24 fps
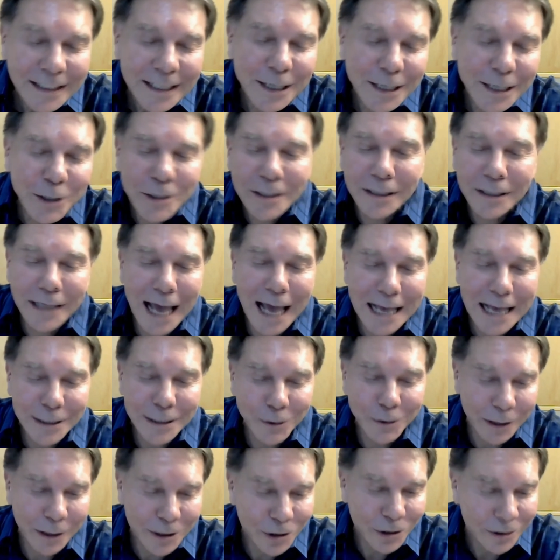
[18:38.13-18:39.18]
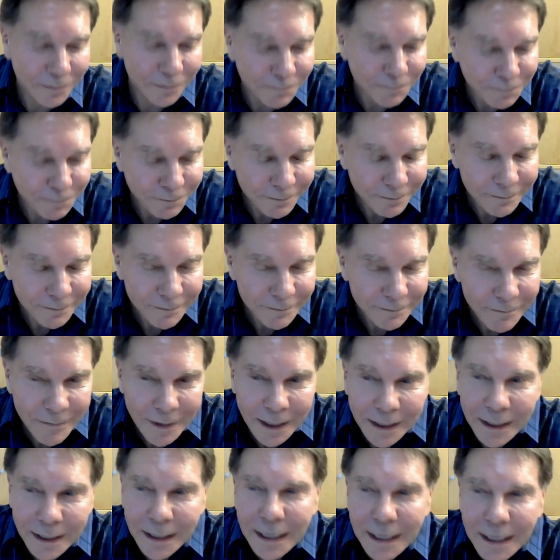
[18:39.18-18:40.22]
Here's the last question.
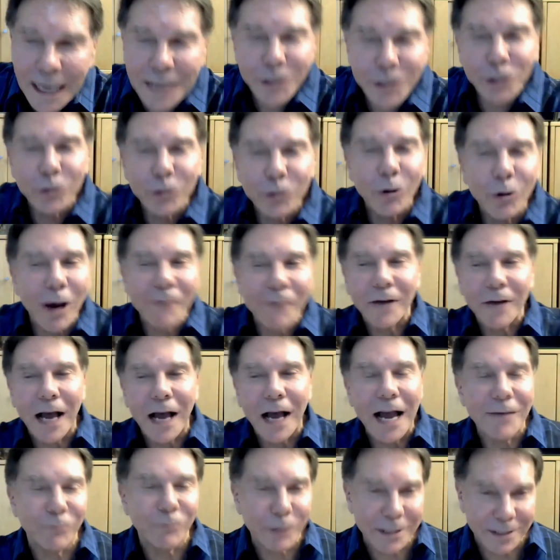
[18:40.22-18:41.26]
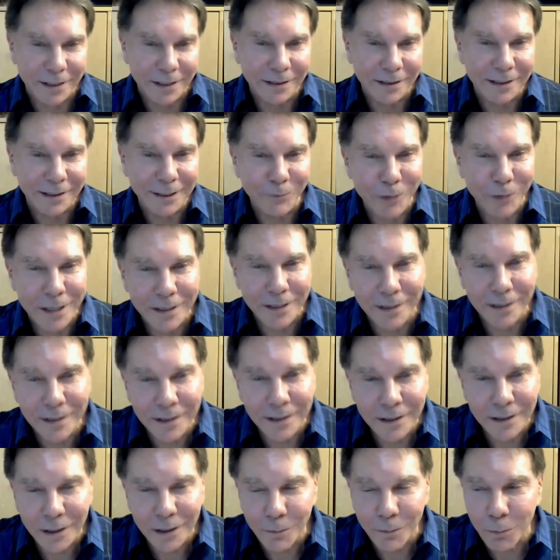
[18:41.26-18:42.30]
As you know, I've recently
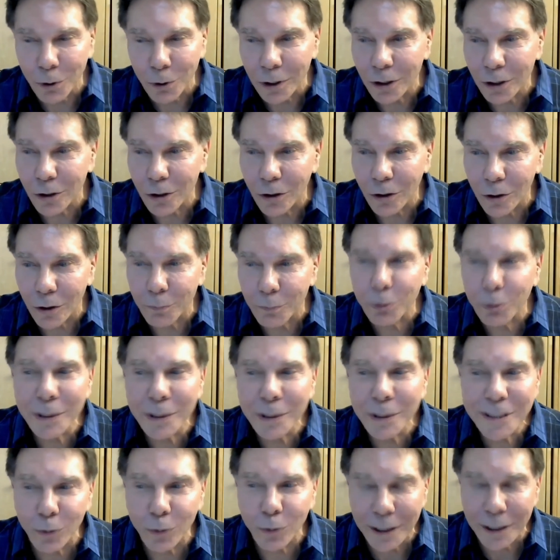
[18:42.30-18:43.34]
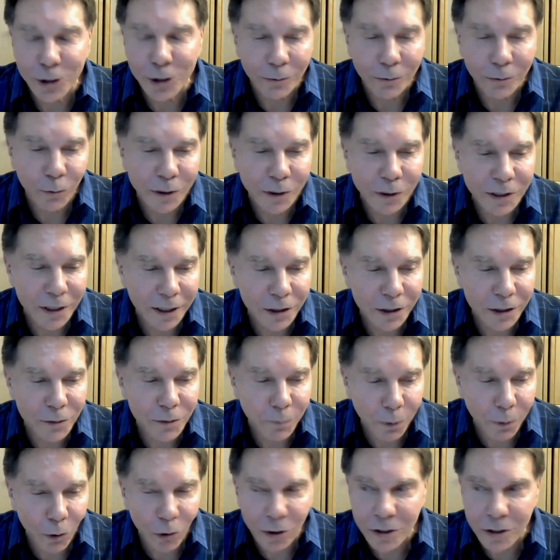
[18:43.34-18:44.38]
written a book called Persuasion, which
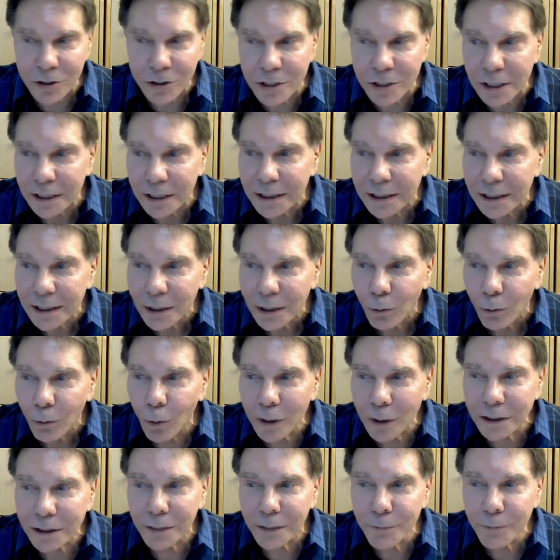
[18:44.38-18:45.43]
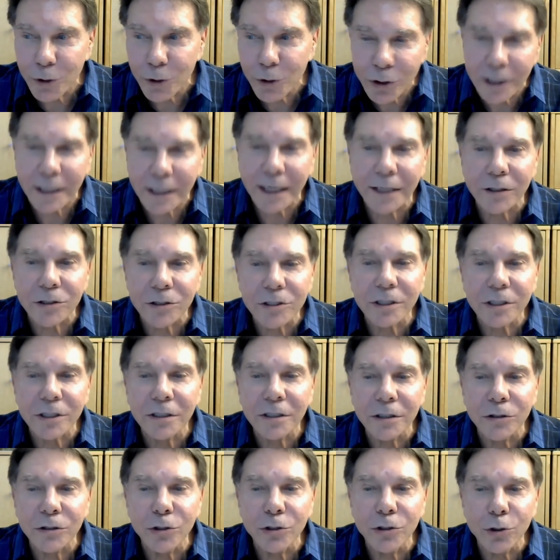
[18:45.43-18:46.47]
explores what
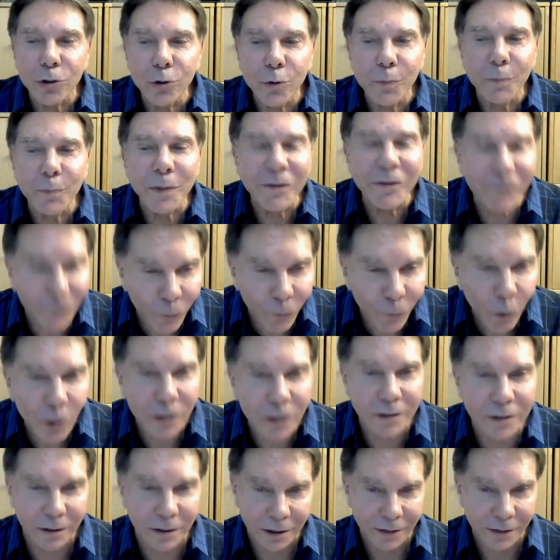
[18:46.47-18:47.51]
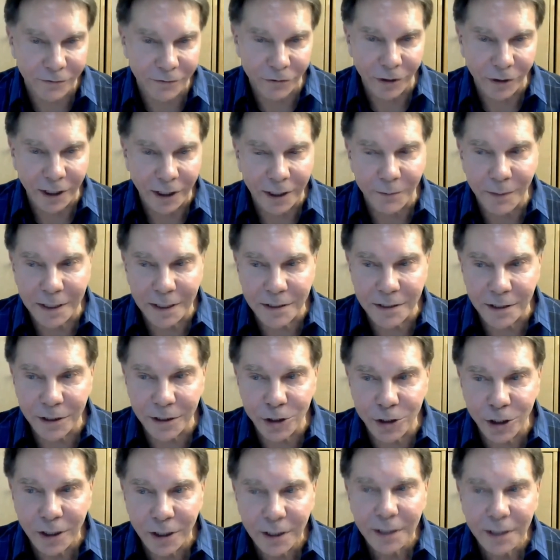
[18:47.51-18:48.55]
communicators do before delivering a
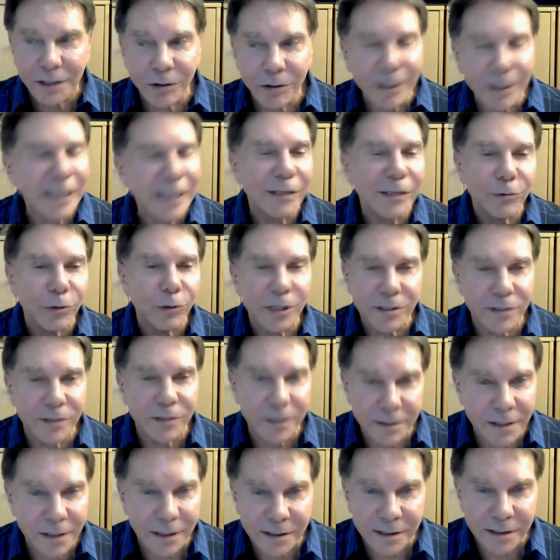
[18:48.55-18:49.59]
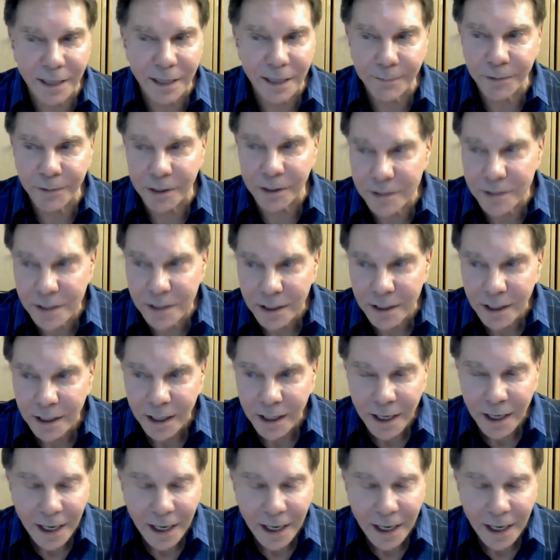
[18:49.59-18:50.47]
message to increase its acceptance.